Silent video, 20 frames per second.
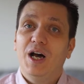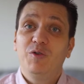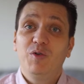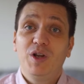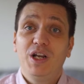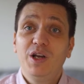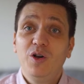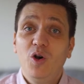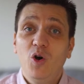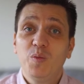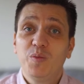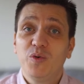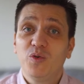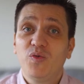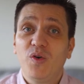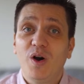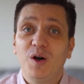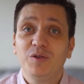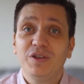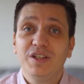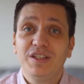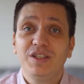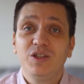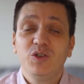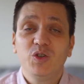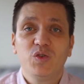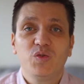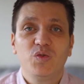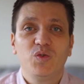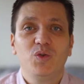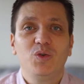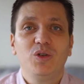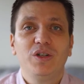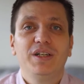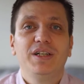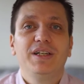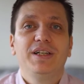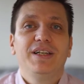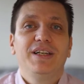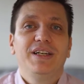I really hope you found this useful,
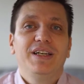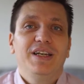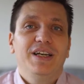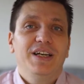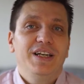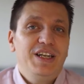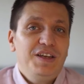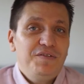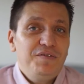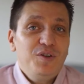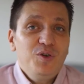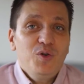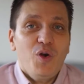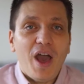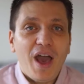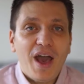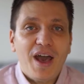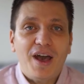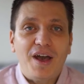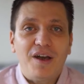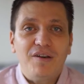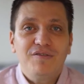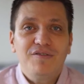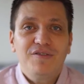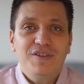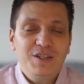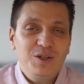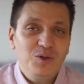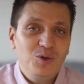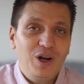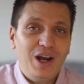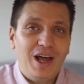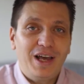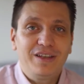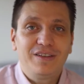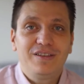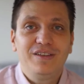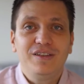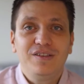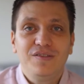and if you have and you
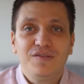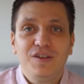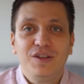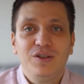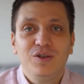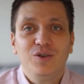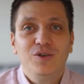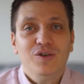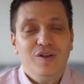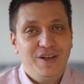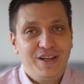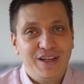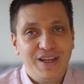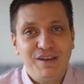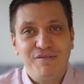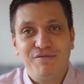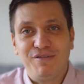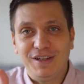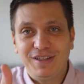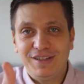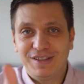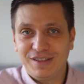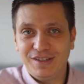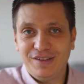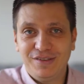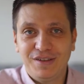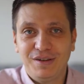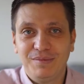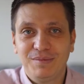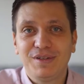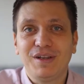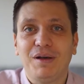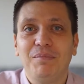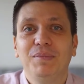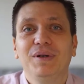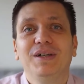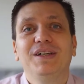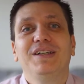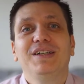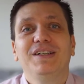like this video, give us a thumbs up.
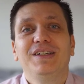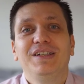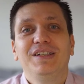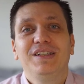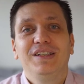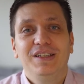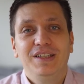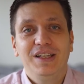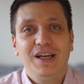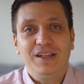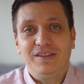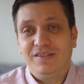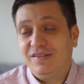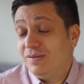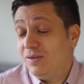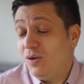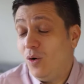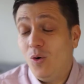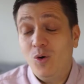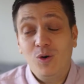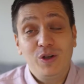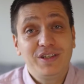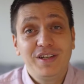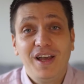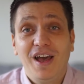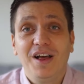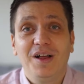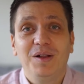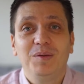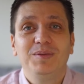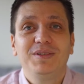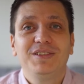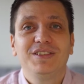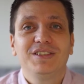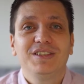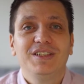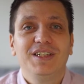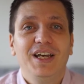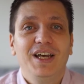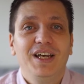That always
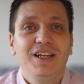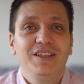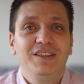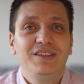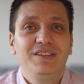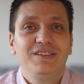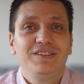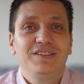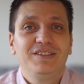helps, and